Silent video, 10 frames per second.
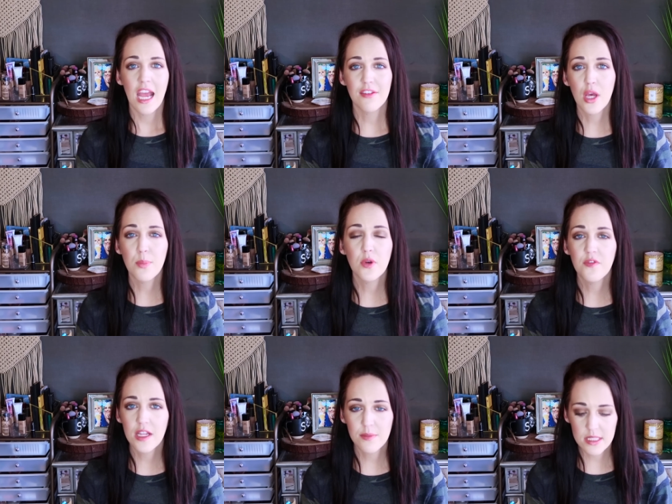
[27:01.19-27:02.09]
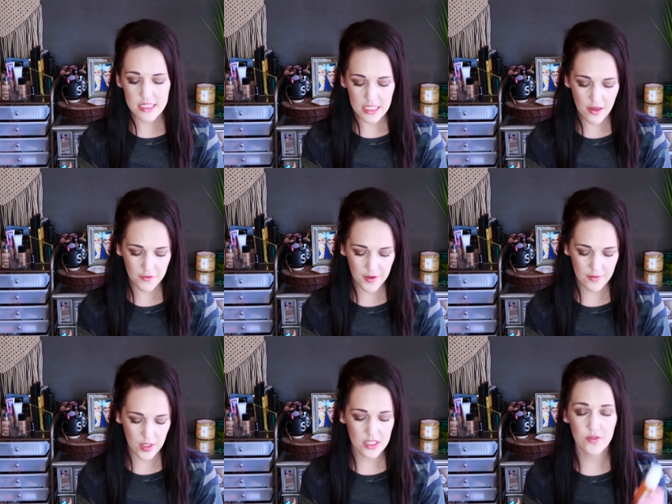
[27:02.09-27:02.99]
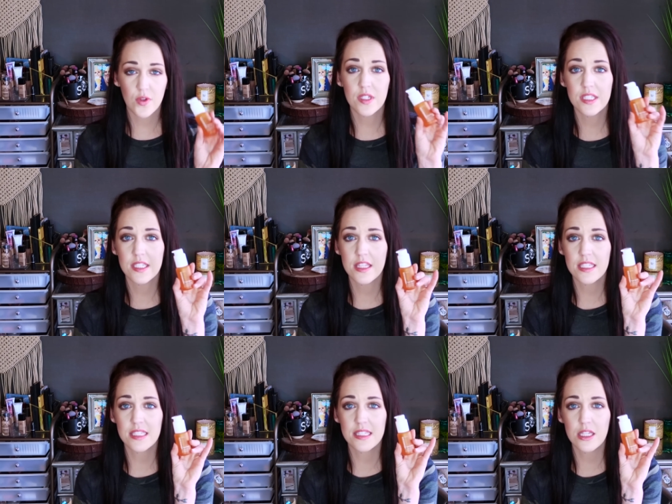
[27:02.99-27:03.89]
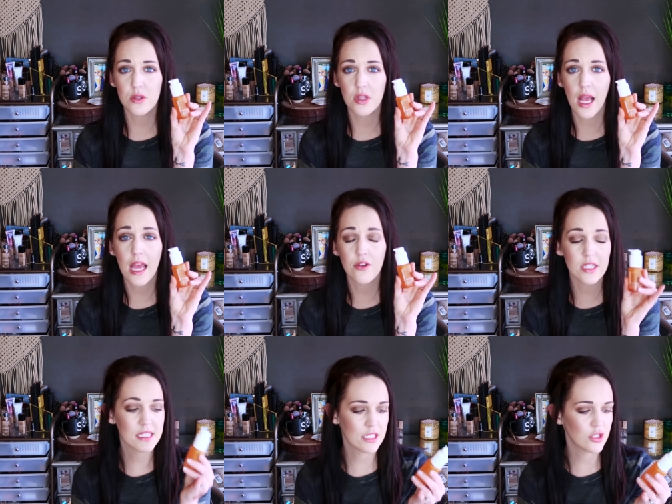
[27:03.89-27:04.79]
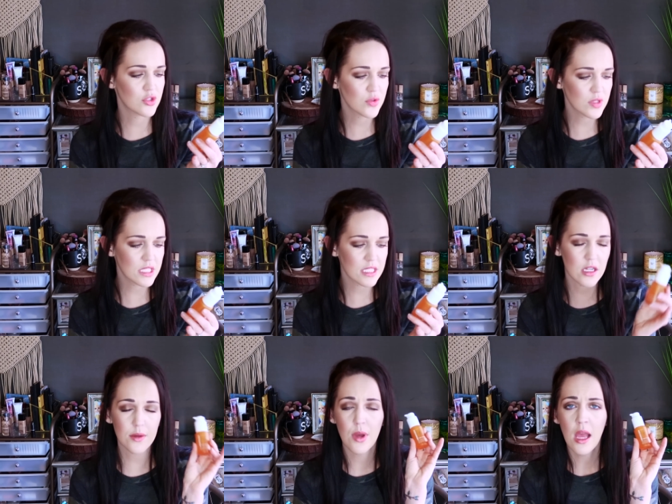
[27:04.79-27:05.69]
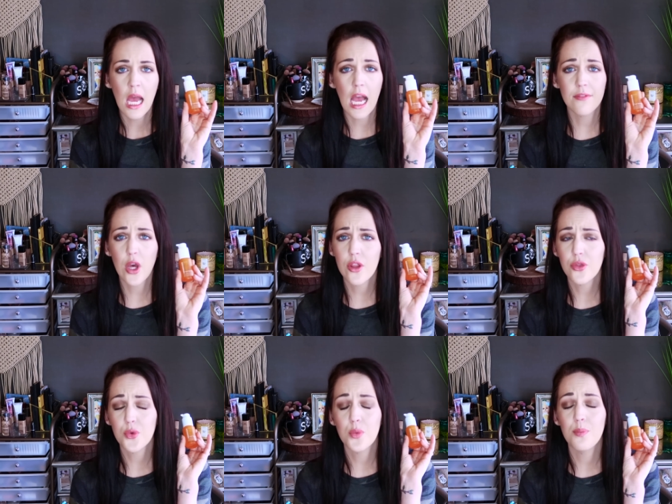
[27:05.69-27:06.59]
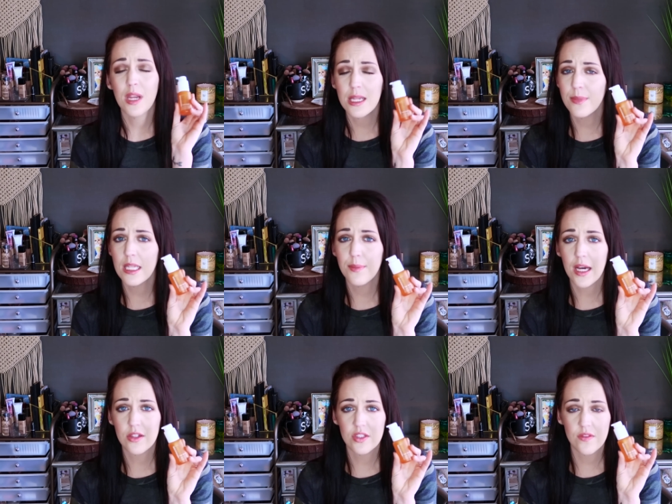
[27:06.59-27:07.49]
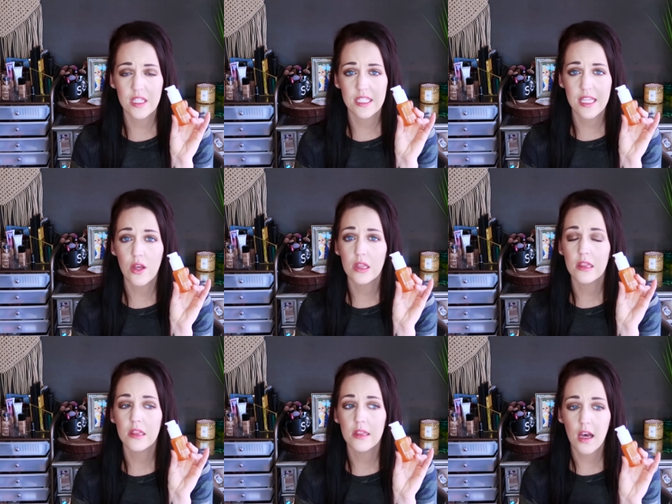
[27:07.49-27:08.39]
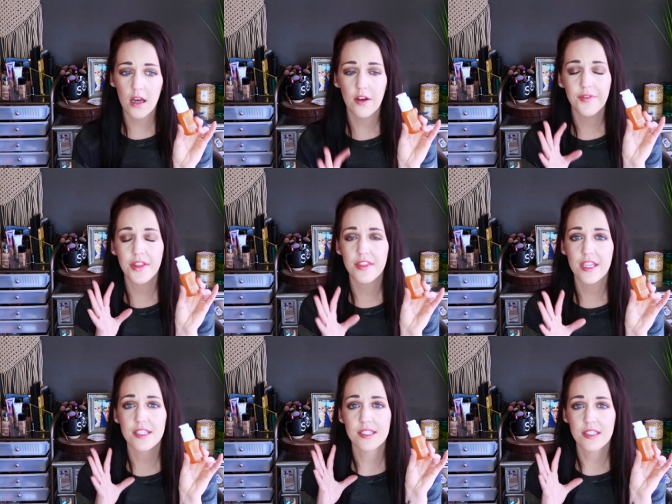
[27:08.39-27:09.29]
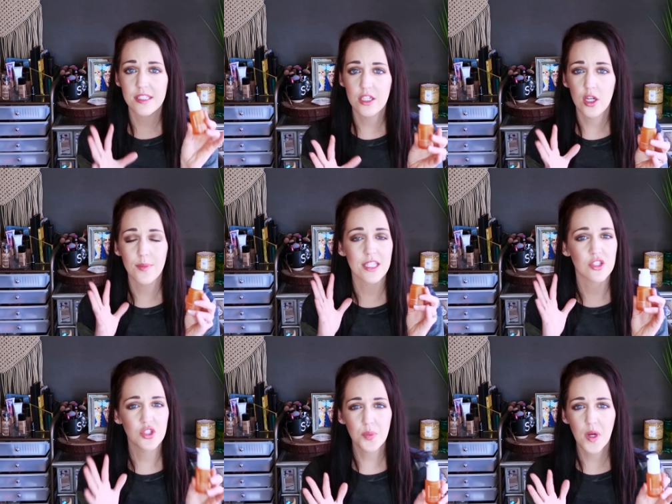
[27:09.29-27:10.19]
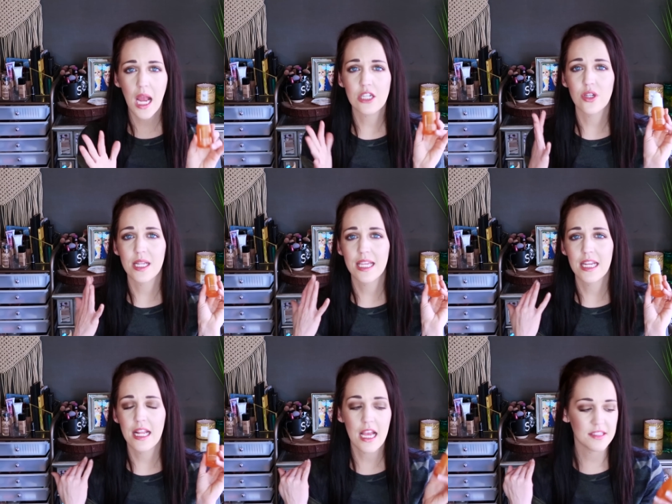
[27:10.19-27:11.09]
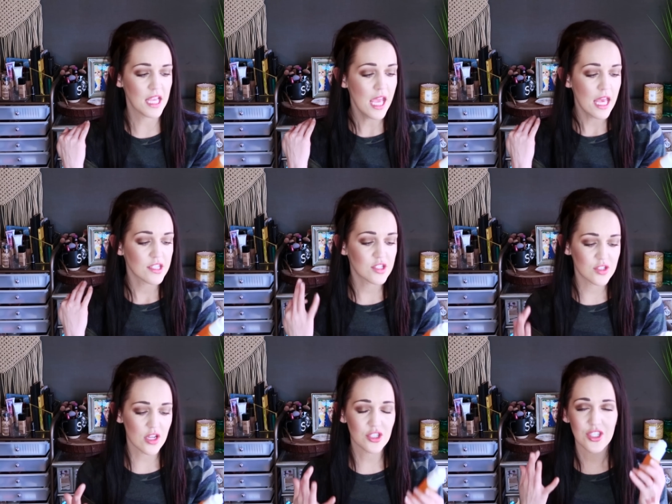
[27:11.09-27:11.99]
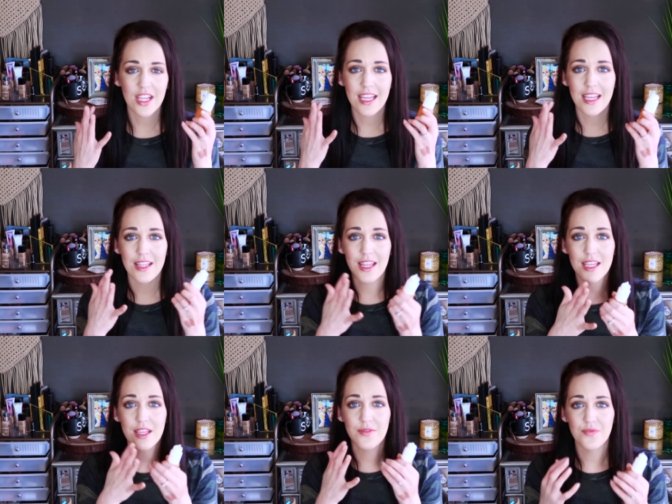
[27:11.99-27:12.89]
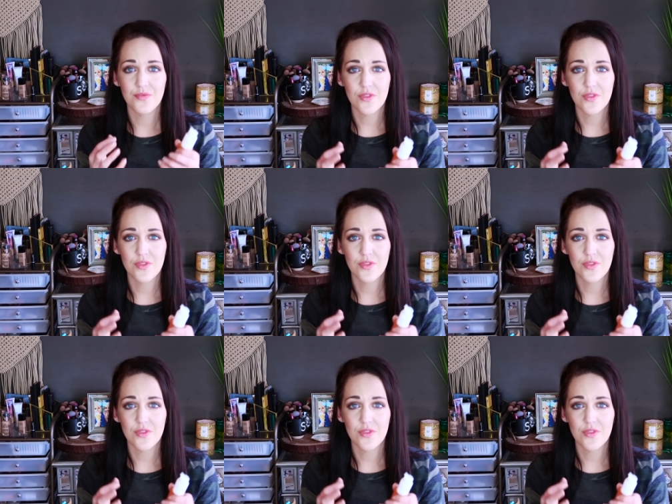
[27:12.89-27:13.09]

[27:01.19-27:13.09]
I have a couple of vitamin C favorites. First, this is the Ole Henriksen Truth Serum. I've gone through many, many bottles of these. Love this serum. It's super hydrating and it has such a like